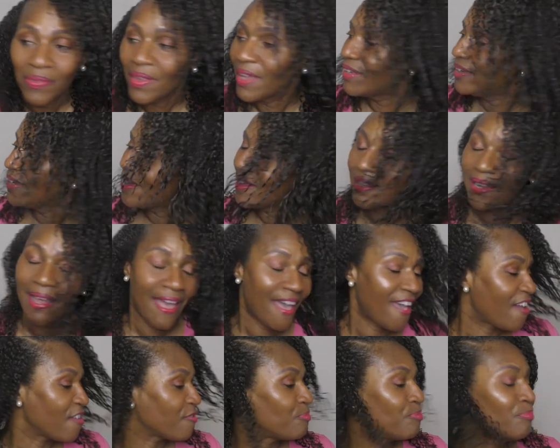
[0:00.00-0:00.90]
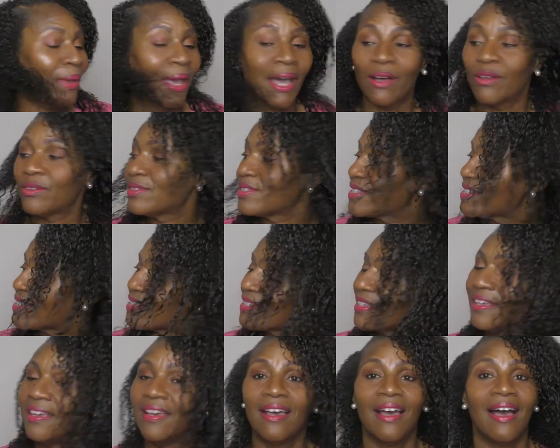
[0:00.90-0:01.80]
Y'all, I have bounce.
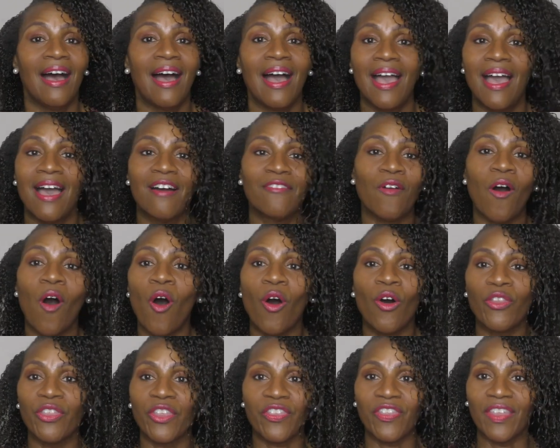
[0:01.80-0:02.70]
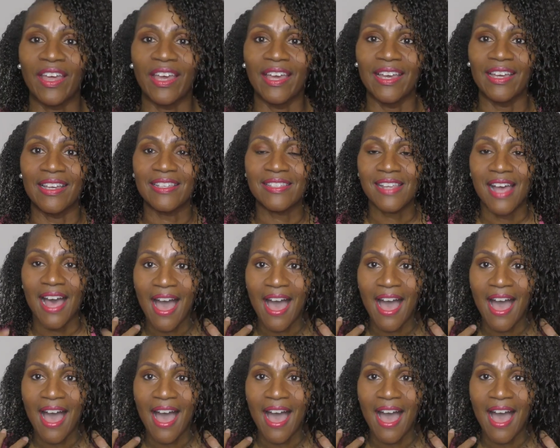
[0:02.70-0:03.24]
I have all the things.